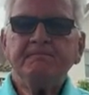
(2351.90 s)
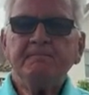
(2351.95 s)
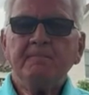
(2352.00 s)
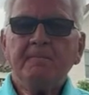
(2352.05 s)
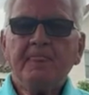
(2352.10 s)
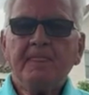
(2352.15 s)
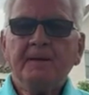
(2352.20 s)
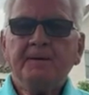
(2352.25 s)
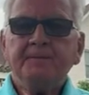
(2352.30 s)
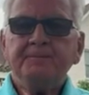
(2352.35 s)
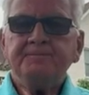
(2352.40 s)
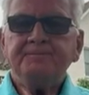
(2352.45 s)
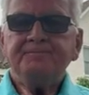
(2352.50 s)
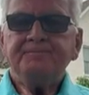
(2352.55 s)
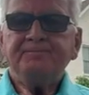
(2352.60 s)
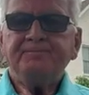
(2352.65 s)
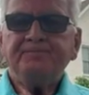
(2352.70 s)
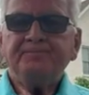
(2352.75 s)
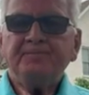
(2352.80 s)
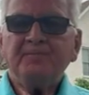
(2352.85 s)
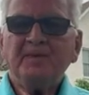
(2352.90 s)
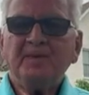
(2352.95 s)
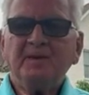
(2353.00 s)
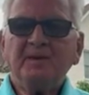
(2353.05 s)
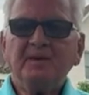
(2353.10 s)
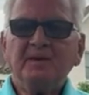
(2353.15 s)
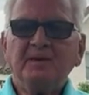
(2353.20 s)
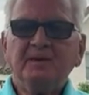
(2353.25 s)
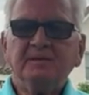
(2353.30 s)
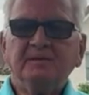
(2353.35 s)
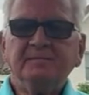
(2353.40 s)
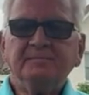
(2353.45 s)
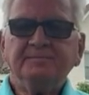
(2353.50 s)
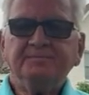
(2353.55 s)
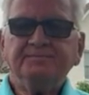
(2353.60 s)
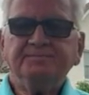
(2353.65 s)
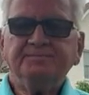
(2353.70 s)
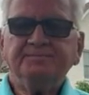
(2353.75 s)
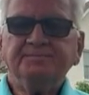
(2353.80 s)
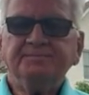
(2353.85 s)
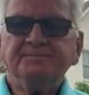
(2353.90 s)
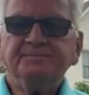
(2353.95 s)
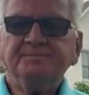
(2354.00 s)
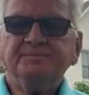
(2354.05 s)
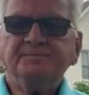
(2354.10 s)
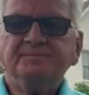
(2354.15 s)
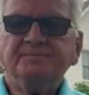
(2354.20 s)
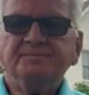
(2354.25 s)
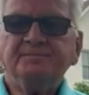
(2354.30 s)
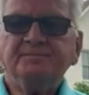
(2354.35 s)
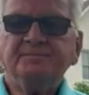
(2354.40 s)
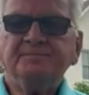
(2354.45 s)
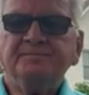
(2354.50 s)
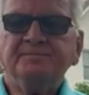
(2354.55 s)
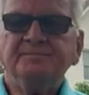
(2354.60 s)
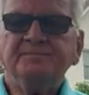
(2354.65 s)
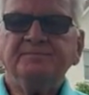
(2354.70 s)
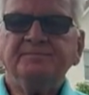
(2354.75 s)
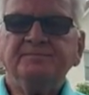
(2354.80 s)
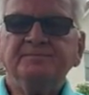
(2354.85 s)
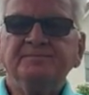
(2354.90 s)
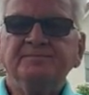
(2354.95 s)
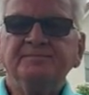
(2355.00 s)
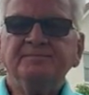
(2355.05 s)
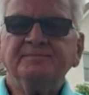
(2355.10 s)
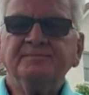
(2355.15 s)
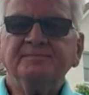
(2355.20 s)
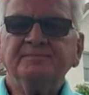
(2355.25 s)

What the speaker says: The person shown says nothing.